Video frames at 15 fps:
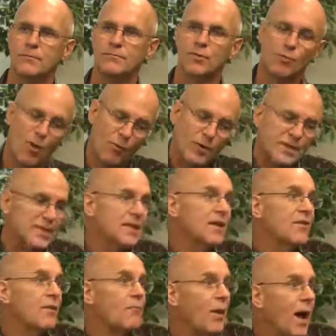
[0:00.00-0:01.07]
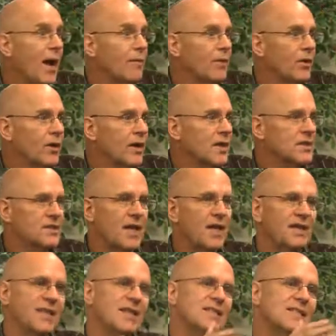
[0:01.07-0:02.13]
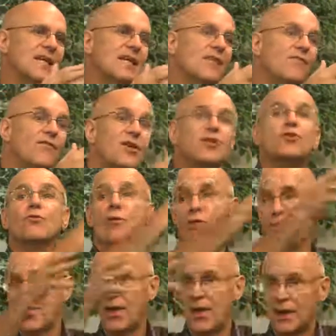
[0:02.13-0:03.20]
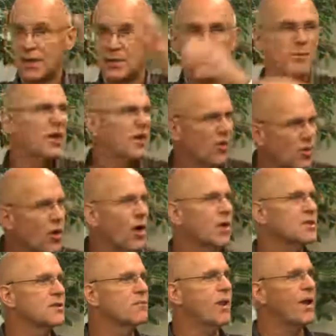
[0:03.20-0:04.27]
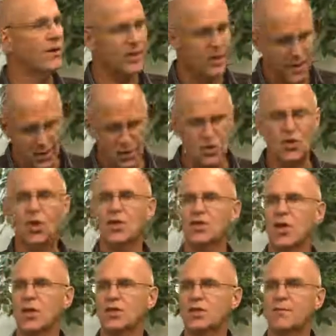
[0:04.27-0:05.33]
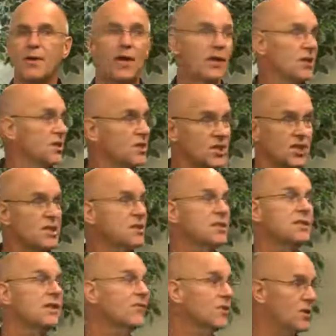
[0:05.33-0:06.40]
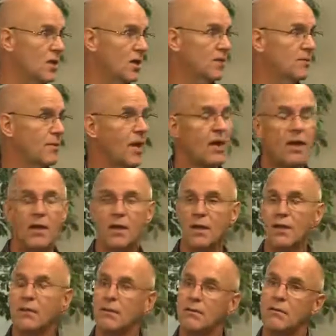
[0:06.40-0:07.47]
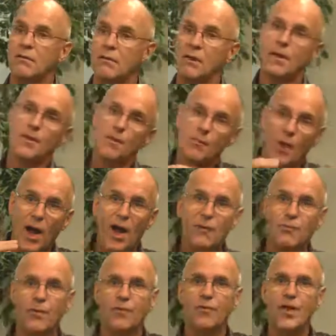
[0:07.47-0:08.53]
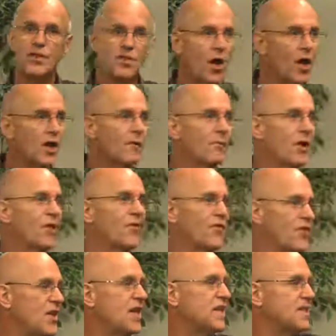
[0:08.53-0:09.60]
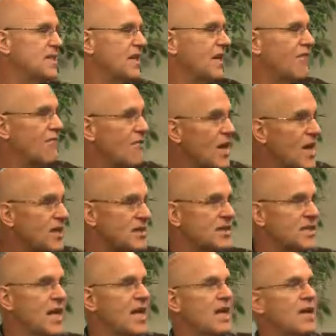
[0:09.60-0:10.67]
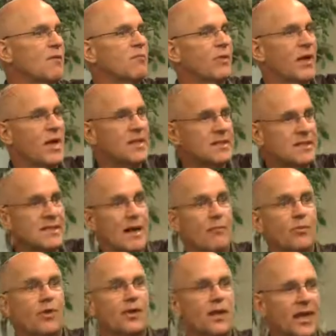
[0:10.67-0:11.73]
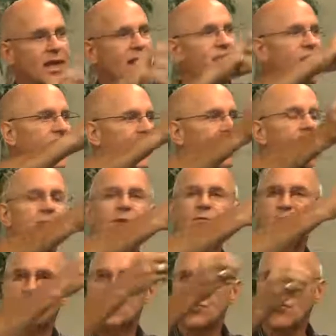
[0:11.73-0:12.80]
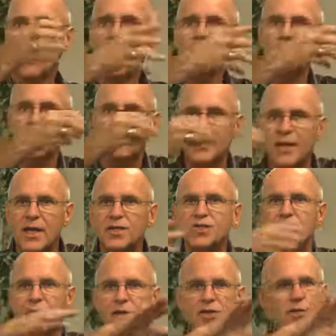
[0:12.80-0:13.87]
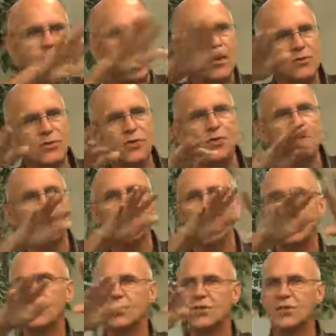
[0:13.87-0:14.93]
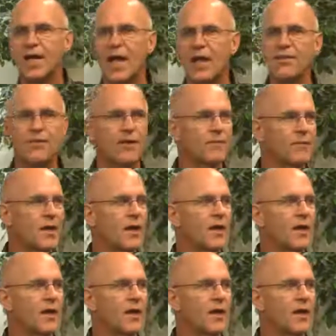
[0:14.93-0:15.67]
So what we see in the Bible is that these individual things, Peter talks about it, here John talks about it, Jesus even talks about it. In the Bible, they talk about these events taking place separately and they kind of describe them and they stretch them out so you can understand them.